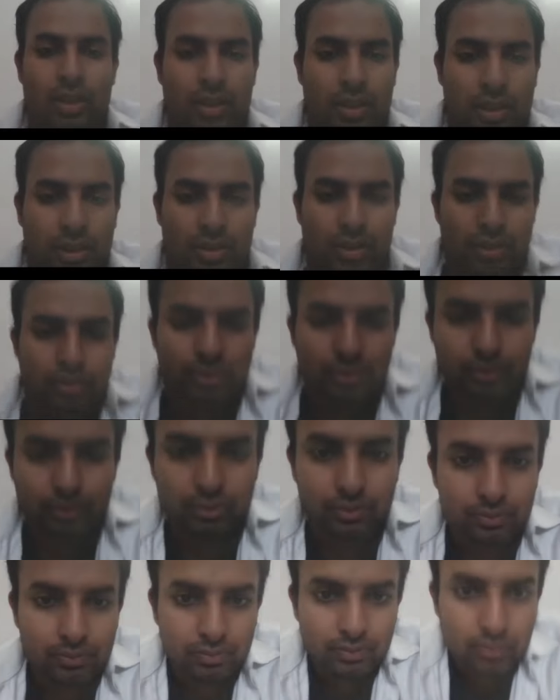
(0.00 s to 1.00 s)
So,
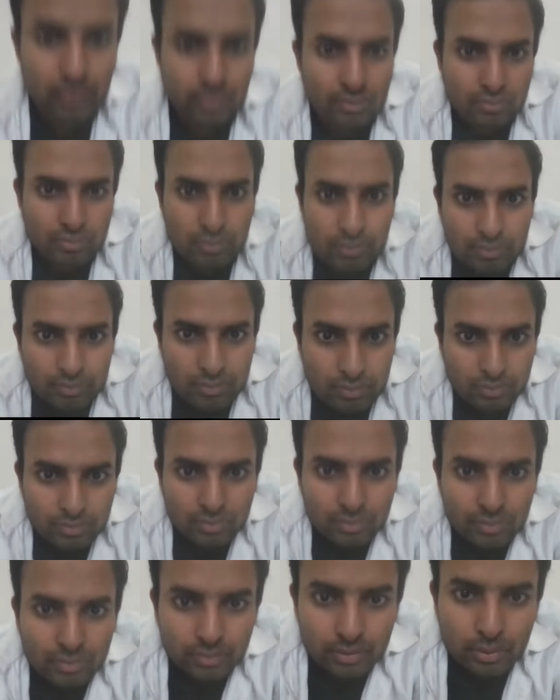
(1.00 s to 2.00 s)

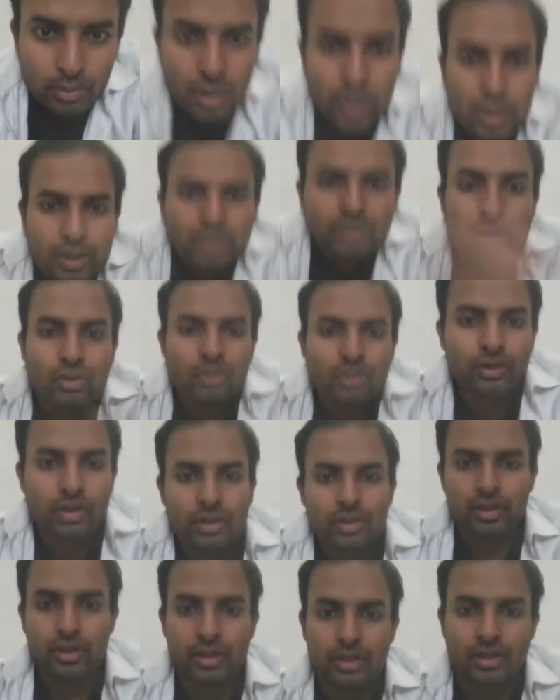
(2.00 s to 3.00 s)
what
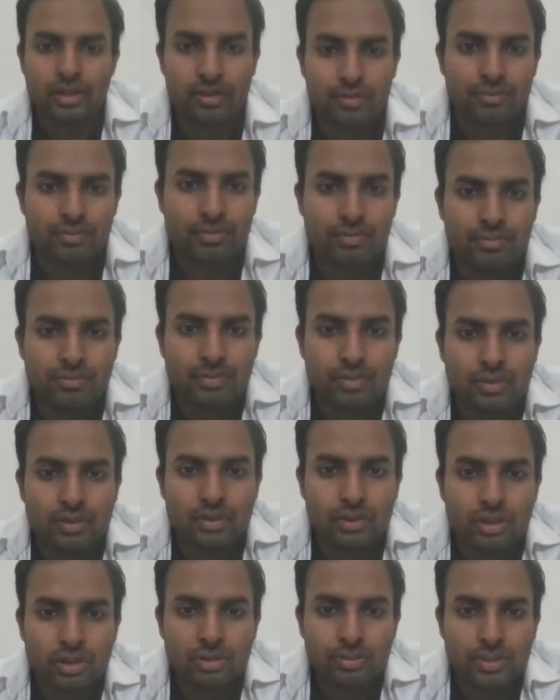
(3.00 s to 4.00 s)
should
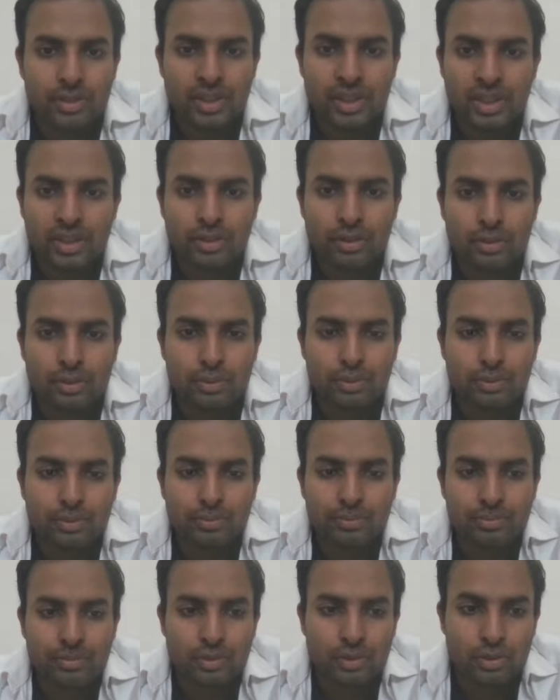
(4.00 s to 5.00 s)
Germany do?
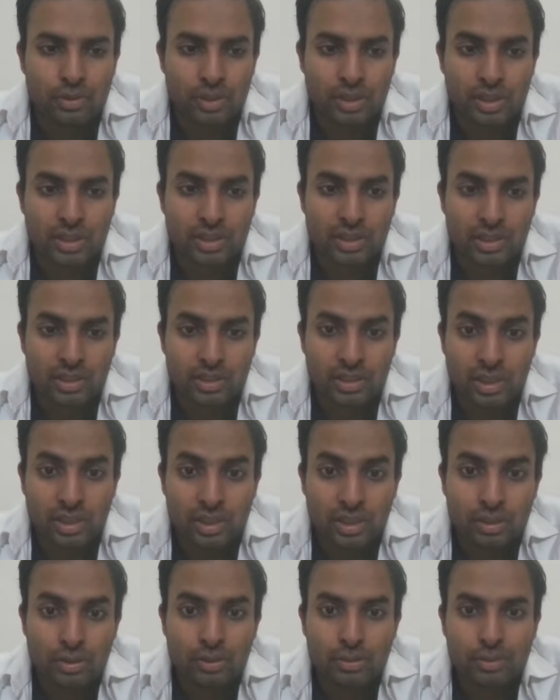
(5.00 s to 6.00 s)
Should it
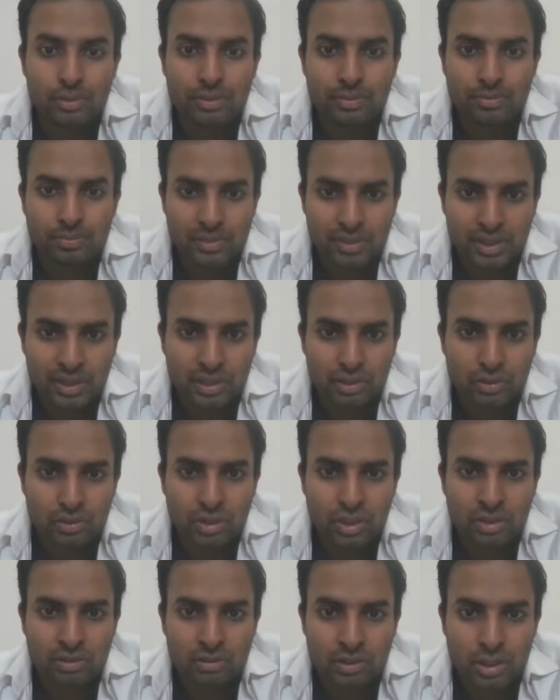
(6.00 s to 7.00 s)
continue
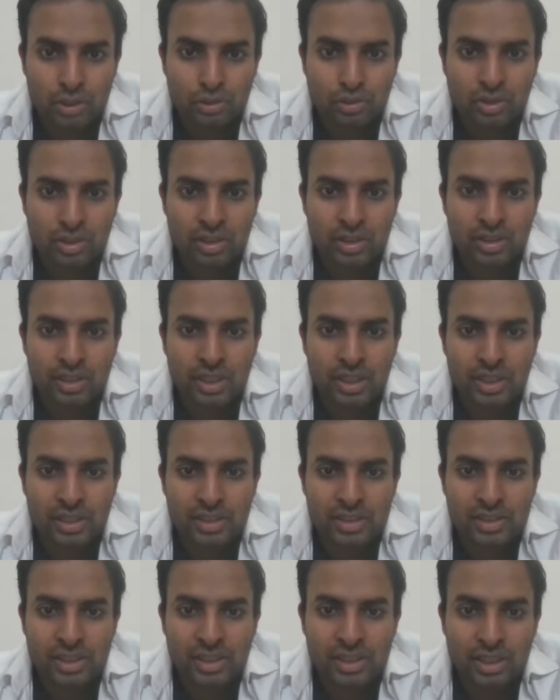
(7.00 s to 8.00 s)
sanctioning Russia and
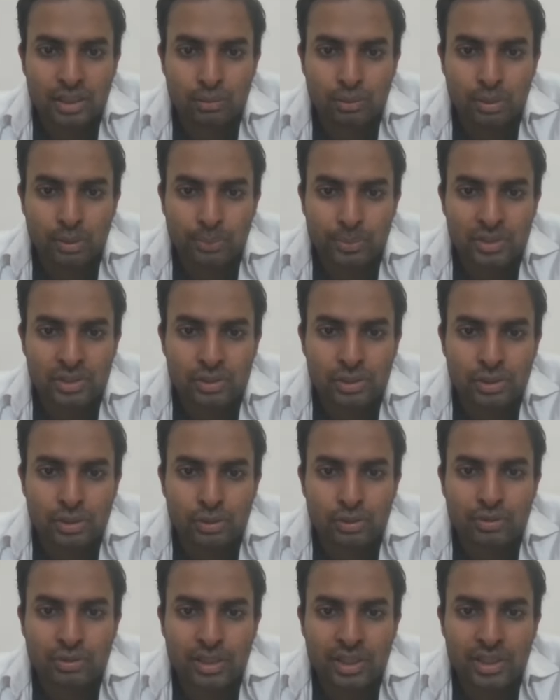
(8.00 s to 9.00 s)
sending weapons to
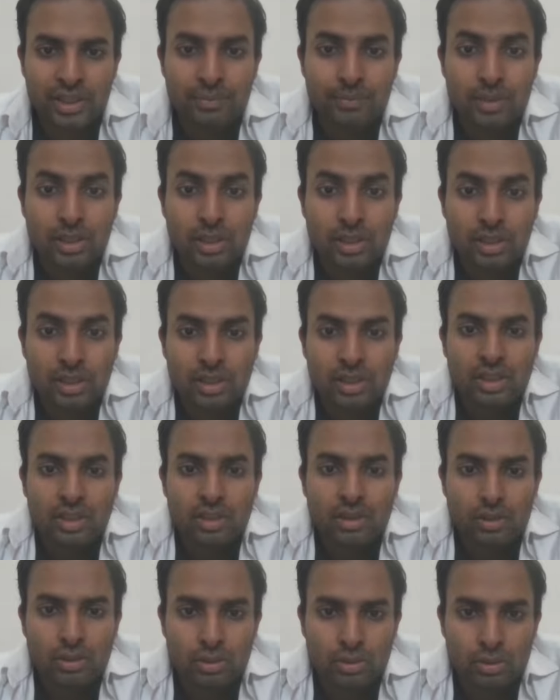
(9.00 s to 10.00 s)
Ukraine?
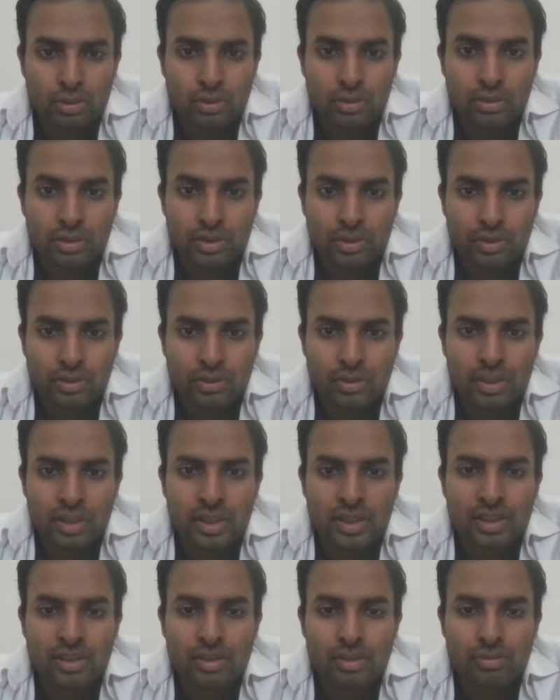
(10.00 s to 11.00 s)
Or should
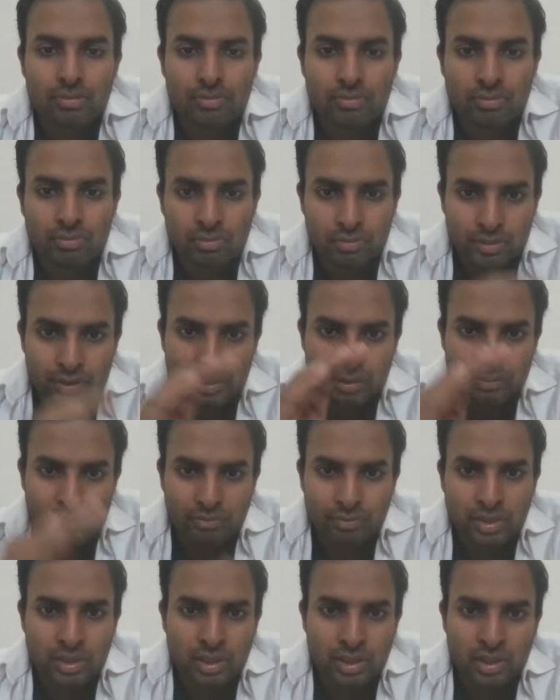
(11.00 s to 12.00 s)
it
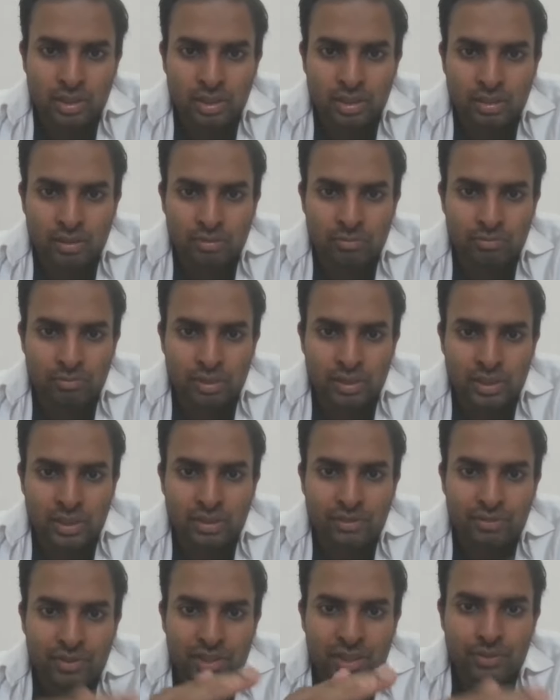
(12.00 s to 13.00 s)
uh,
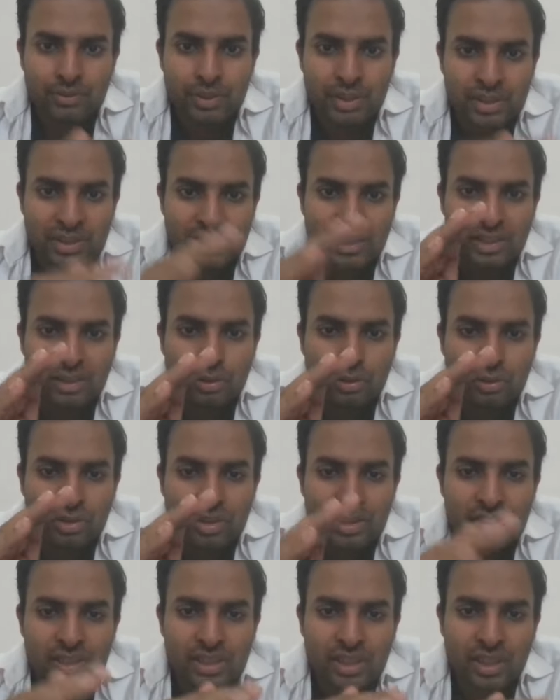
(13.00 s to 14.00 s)
lift some of these
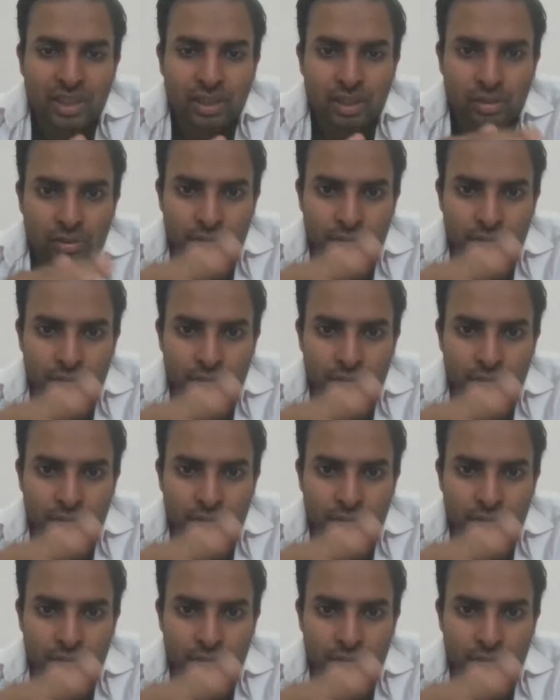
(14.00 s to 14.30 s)
sanctions and